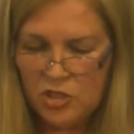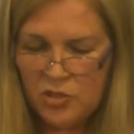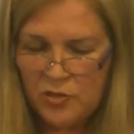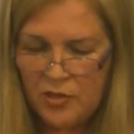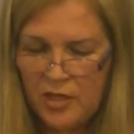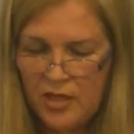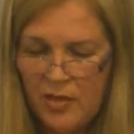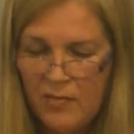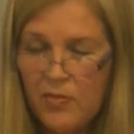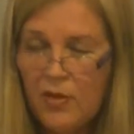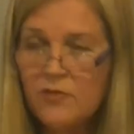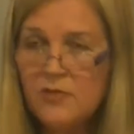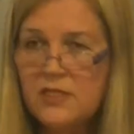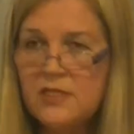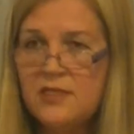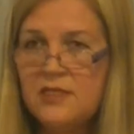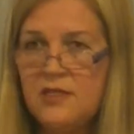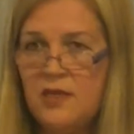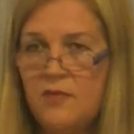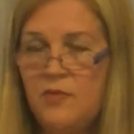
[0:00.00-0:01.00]
to think about
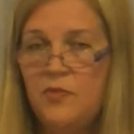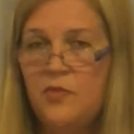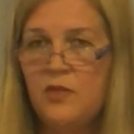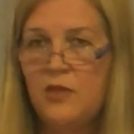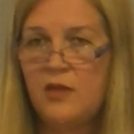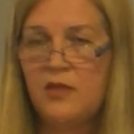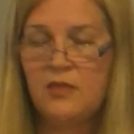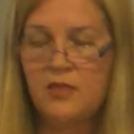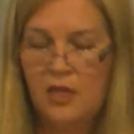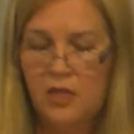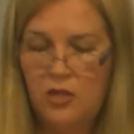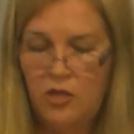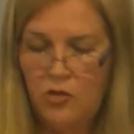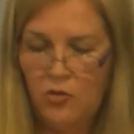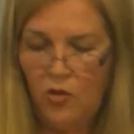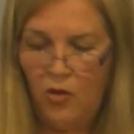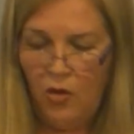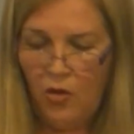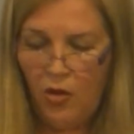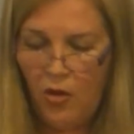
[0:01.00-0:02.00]
something that
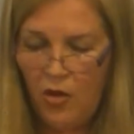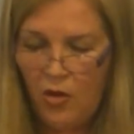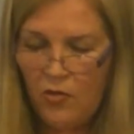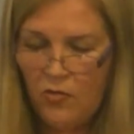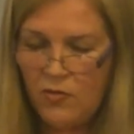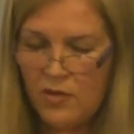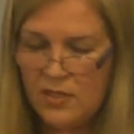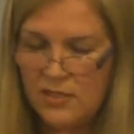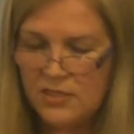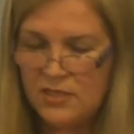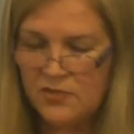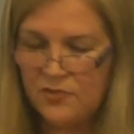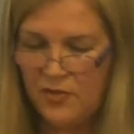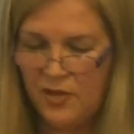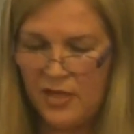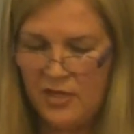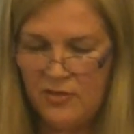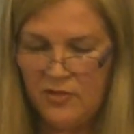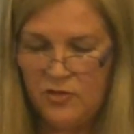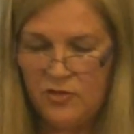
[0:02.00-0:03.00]
you always
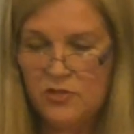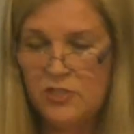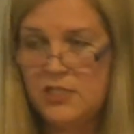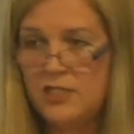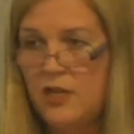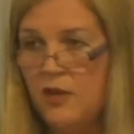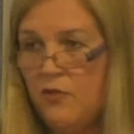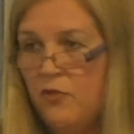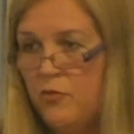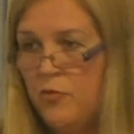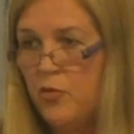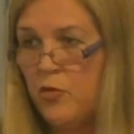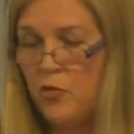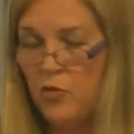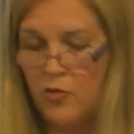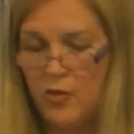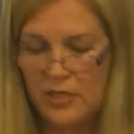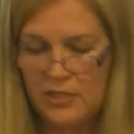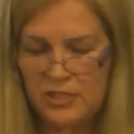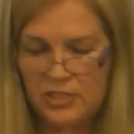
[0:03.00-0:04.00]
find yourself
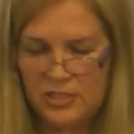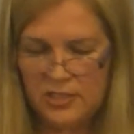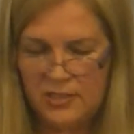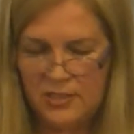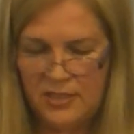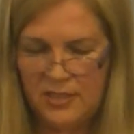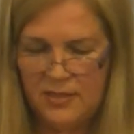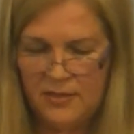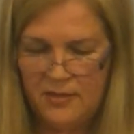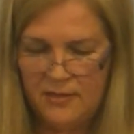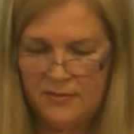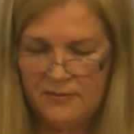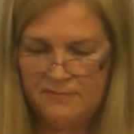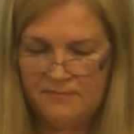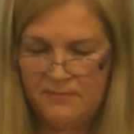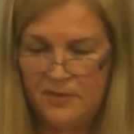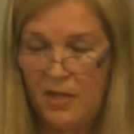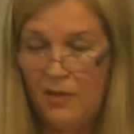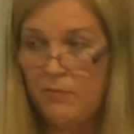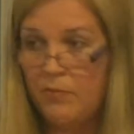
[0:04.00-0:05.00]
procrastinating
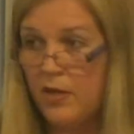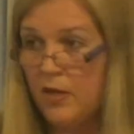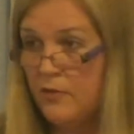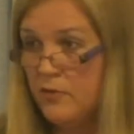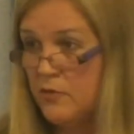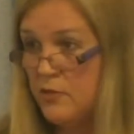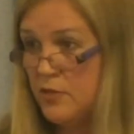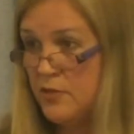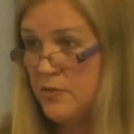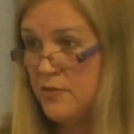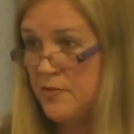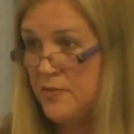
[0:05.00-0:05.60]
about.